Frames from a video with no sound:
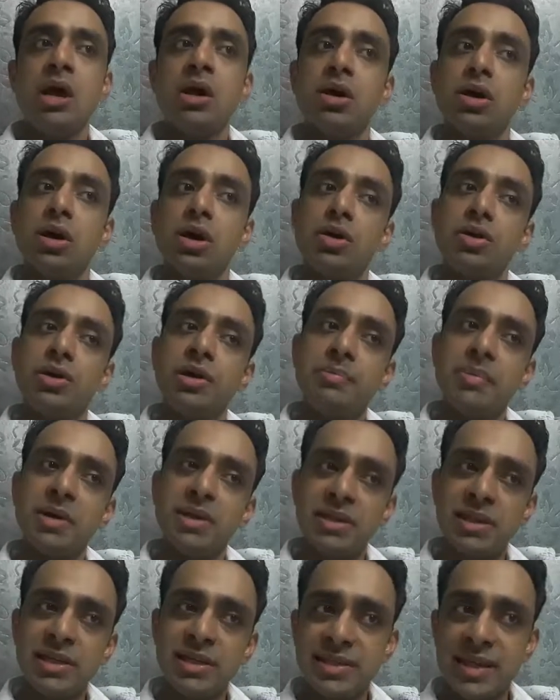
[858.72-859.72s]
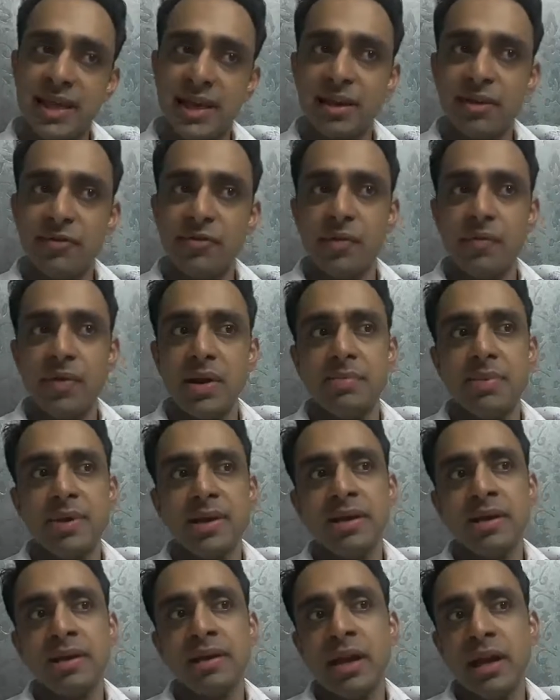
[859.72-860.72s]
on a monthly cycle, we will
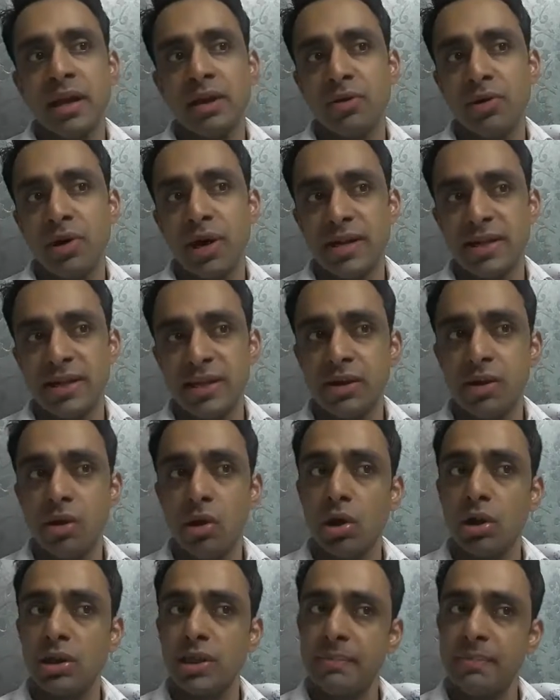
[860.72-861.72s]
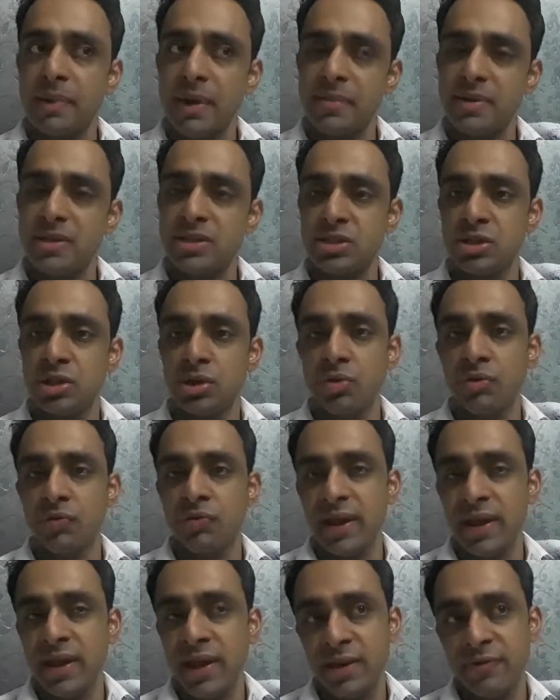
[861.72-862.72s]
be calculating all the payments
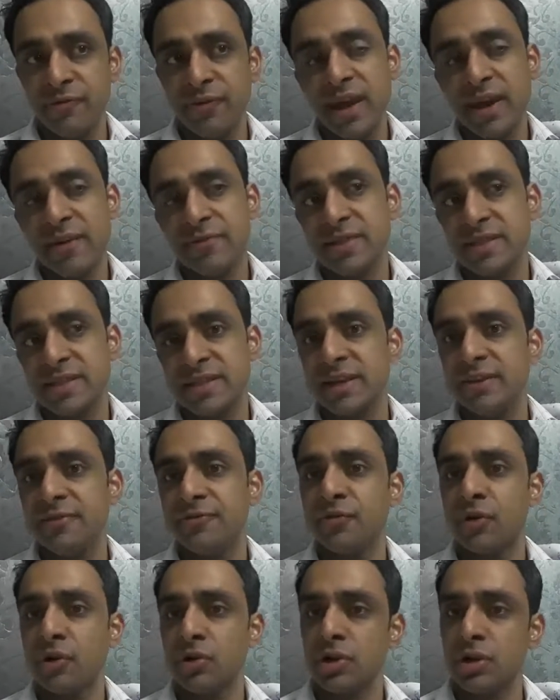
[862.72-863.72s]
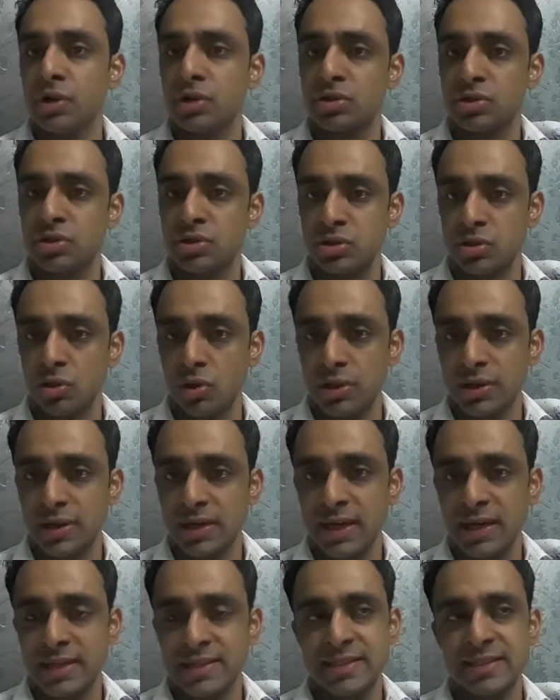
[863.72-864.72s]
we have received for your sold
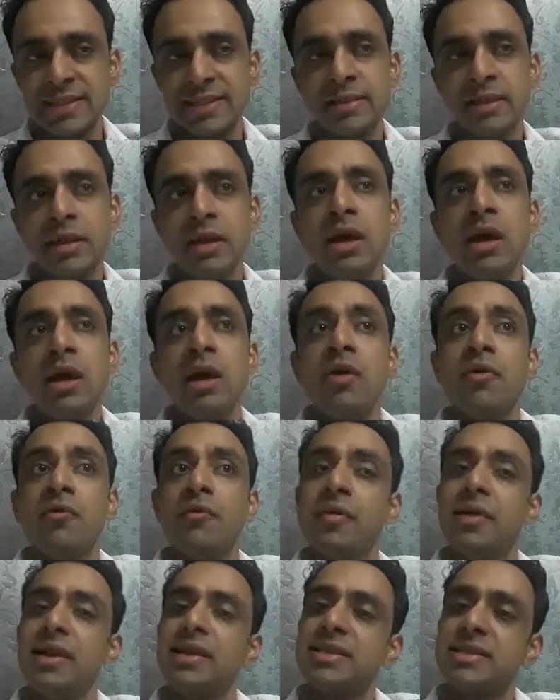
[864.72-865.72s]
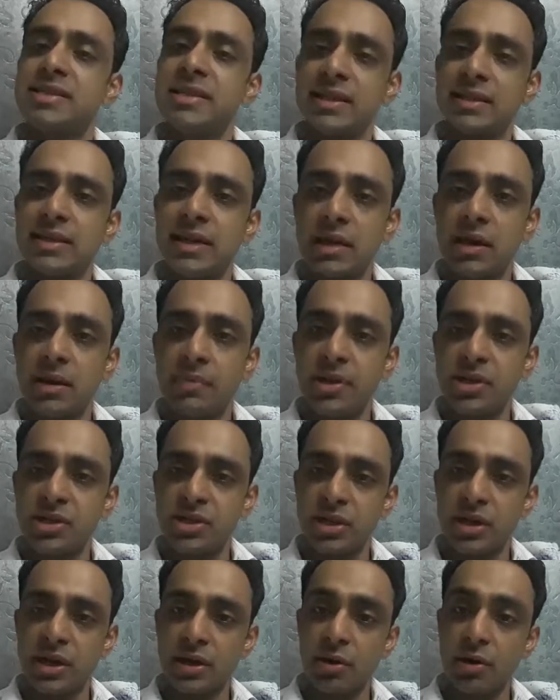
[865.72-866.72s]
classes. We will deduct the
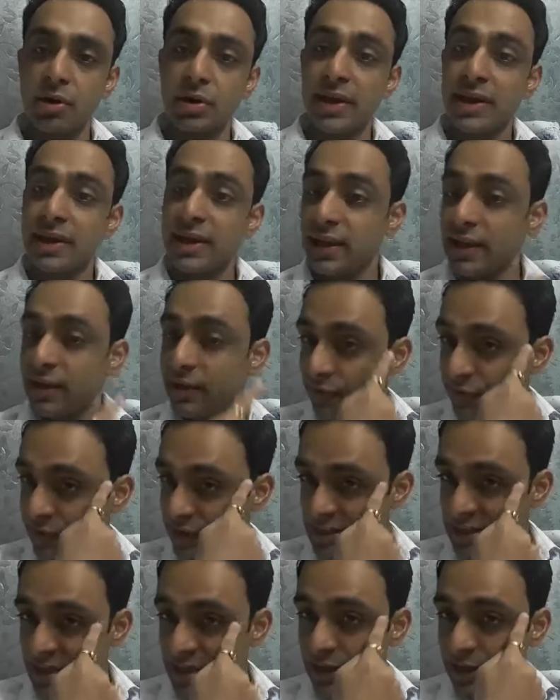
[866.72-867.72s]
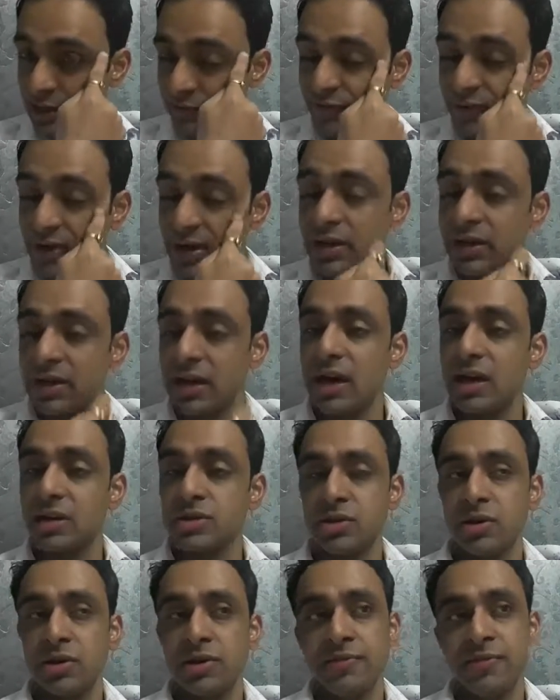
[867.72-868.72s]
commission accordingly if it's a referral
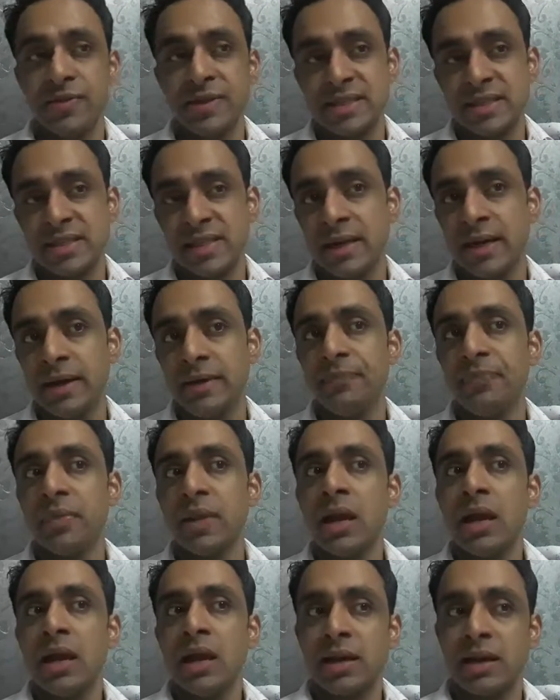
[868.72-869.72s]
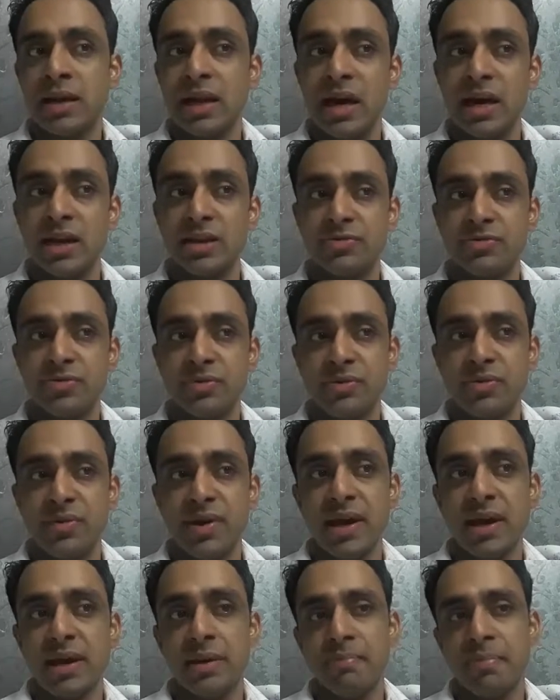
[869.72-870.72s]
class, or if it's a class
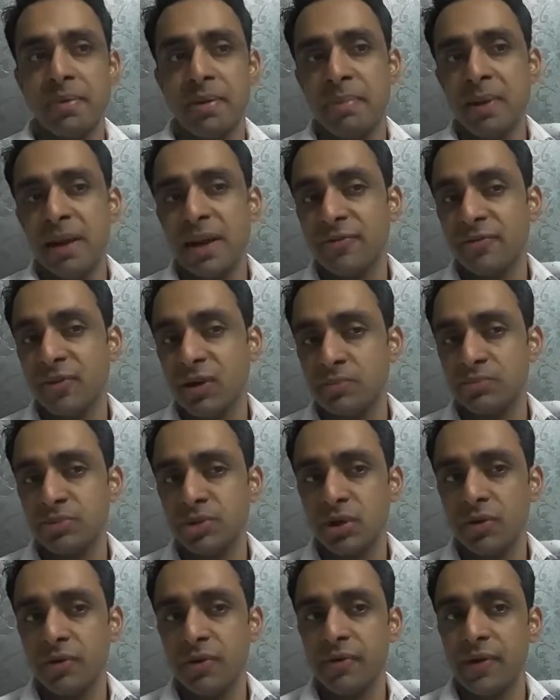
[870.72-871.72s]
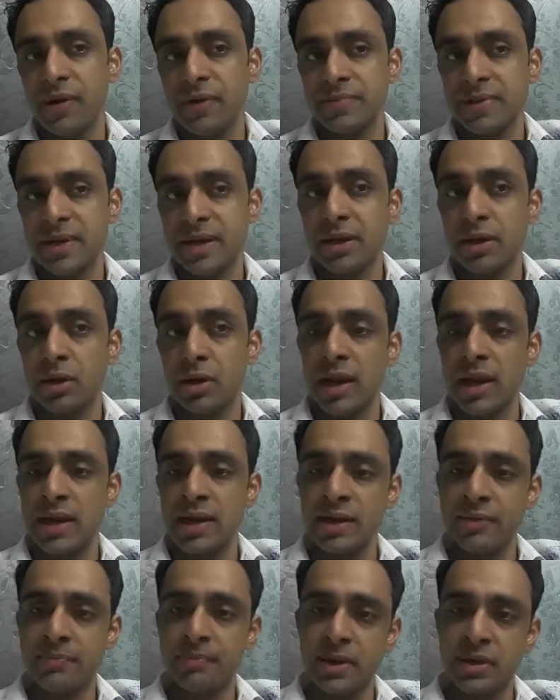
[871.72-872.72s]
where people have come to our website
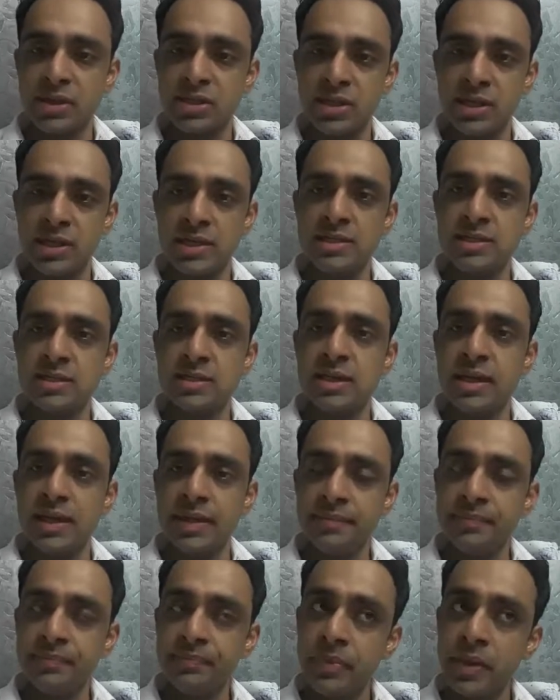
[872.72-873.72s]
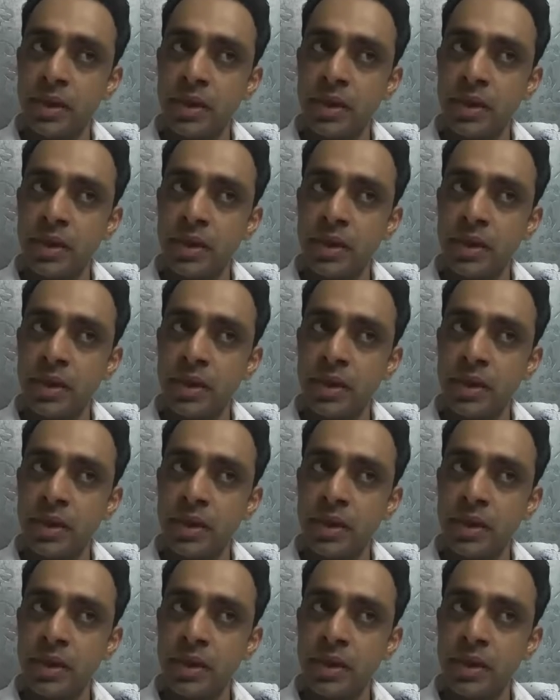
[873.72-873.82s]
and have purchased. Then